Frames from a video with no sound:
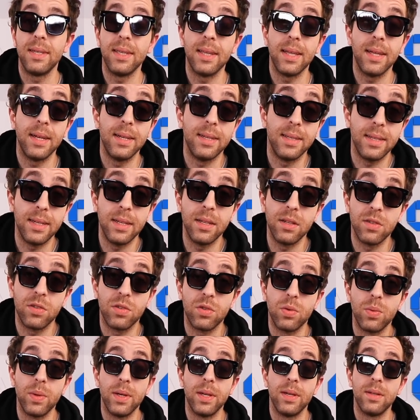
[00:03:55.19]
that Adidas
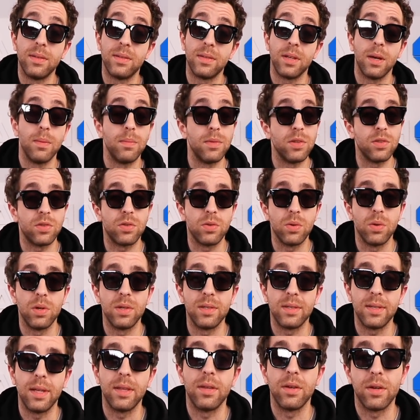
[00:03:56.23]
tweeted some of the
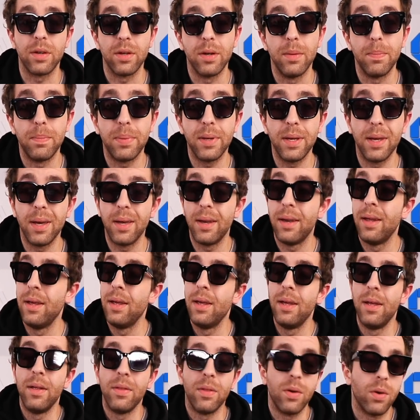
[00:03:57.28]
stores that they're gonna be in.
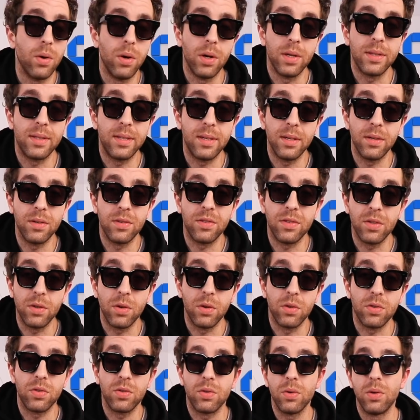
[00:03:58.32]
They're all tier
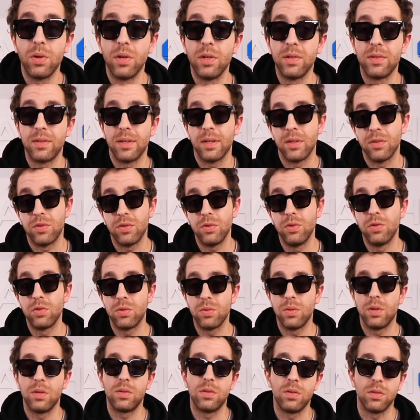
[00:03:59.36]
0 stores as
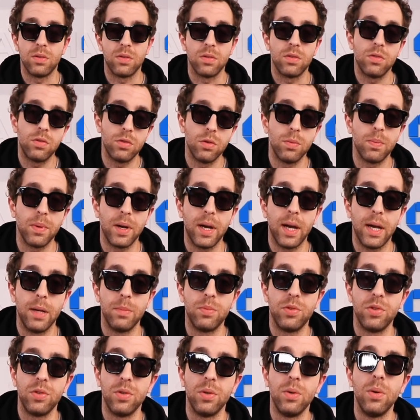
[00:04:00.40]
usual, so it's a super
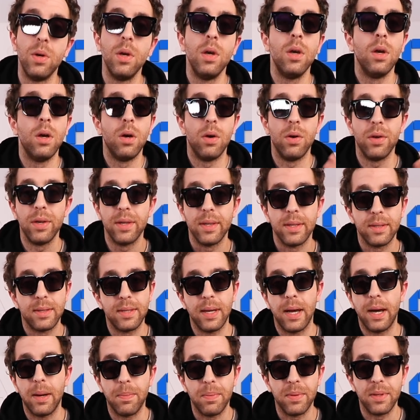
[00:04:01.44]
hype shoe. Only the
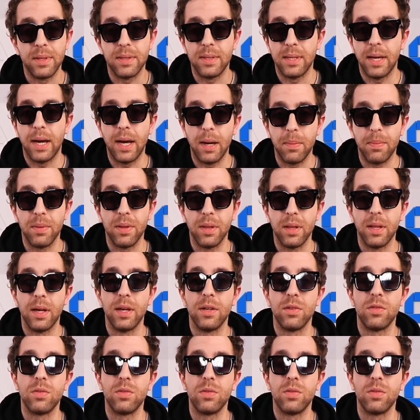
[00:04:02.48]
top of the line